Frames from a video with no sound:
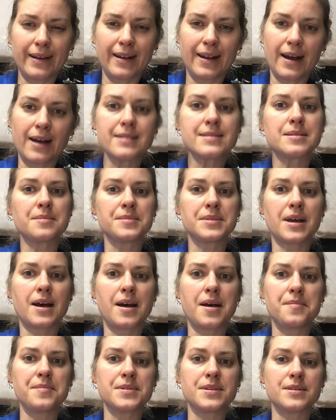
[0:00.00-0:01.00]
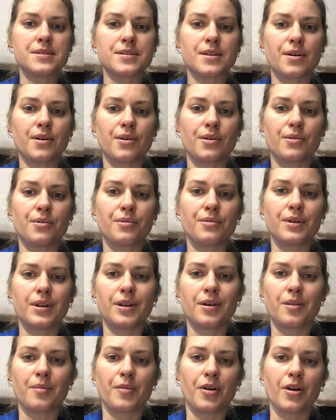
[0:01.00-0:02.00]
to get out sometimes, so
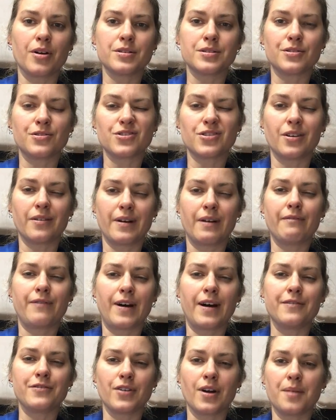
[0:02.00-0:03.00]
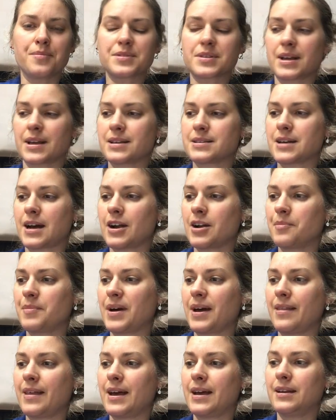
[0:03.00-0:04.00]
the myrrh is usually around 5 drops because I get tired
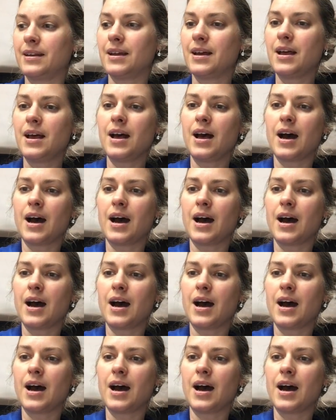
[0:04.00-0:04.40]
by then.